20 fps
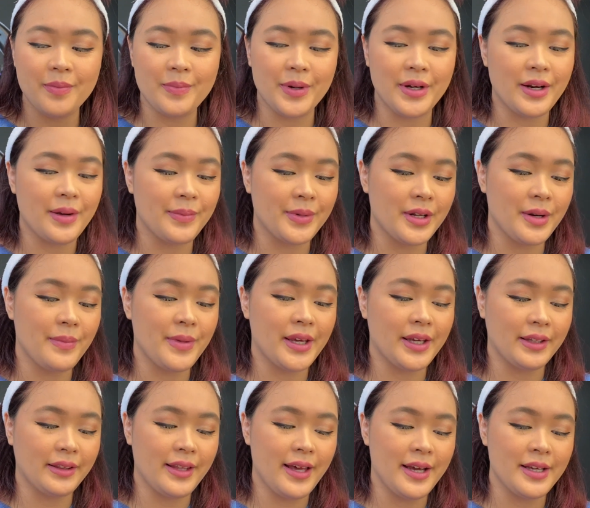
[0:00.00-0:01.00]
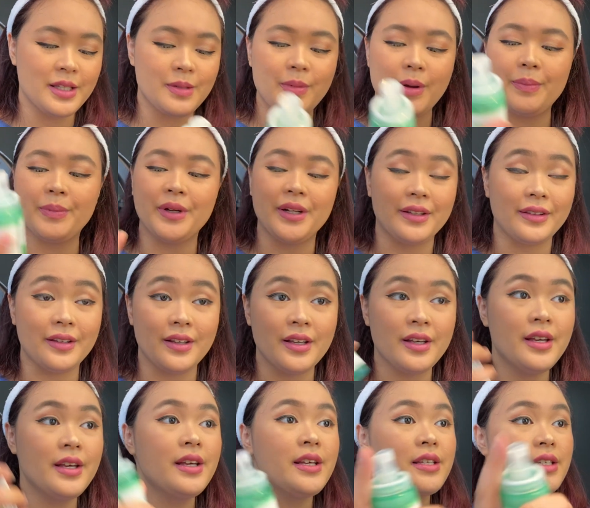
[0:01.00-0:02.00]
but I'm gonna make it last by putting the
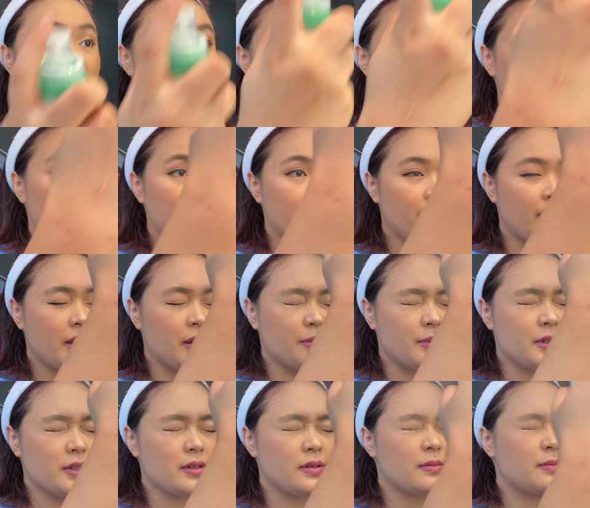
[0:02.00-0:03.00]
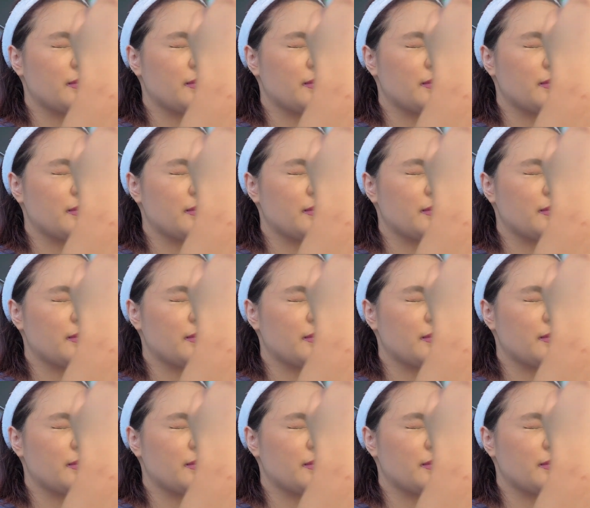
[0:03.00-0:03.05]
skin mattifying mist.